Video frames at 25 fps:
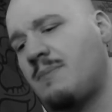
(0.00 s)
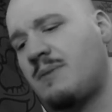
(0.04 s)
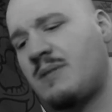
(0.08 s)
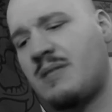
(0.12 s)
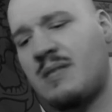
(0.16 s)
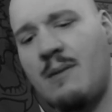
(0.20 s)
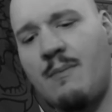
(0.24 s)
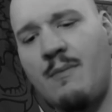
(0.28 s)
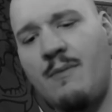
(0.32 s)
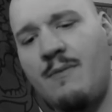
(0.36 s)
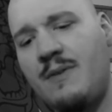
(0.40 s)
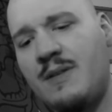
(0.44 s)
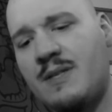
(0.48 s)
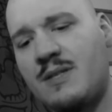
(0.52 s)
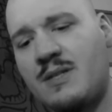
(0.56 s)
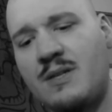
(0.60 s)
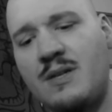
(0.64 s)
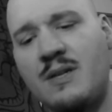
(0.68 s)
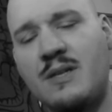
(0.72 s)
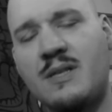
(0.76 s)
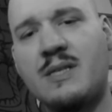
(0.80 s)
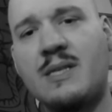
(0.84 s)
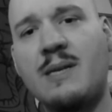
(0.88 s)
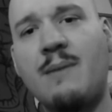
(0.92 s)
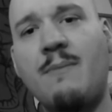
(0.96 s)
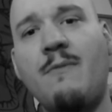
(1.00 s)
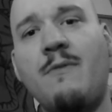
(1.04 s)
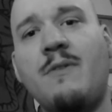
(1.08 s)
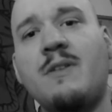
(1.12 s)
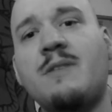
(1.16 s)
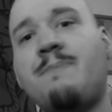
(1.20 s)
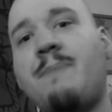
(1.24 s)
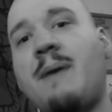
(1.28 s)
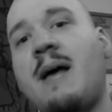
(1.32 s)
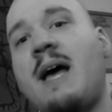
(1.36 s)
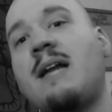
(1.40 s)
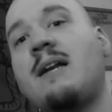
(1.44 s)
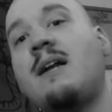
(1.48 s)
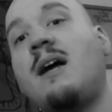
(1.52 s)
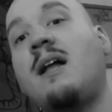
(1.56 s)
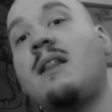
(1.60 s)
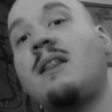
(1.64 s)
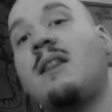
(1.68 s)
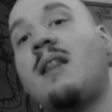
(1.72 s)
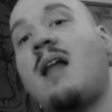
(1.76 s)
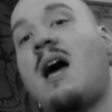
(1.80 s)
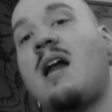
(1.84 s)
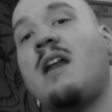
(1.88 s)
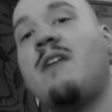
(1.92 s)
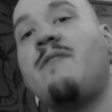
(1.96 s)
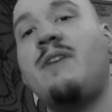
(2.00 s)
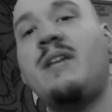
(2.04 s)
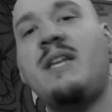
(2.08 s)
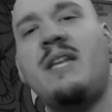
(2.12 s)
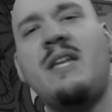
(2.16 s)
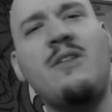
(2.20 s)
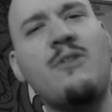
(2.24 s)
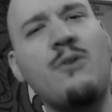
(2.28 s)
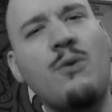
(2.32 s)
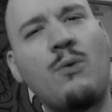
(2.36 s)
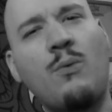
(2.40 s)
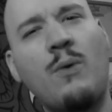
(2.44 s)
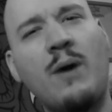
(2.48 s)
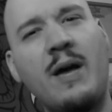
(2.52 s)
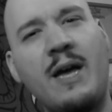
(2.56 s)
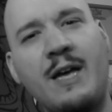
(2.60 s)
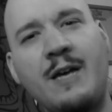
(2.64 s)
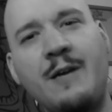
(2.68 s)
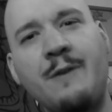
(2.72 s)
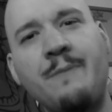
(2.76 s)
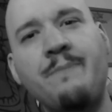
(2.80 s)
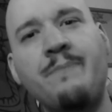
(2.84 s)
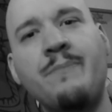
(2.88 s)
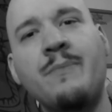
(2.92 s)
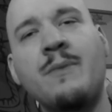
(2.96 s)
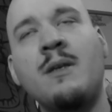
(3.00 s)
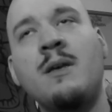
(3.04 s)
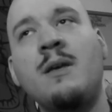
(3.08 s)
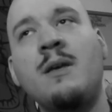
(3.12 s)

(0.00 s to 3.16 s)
Some of it's good, some of it's bad. A lot of it, either way,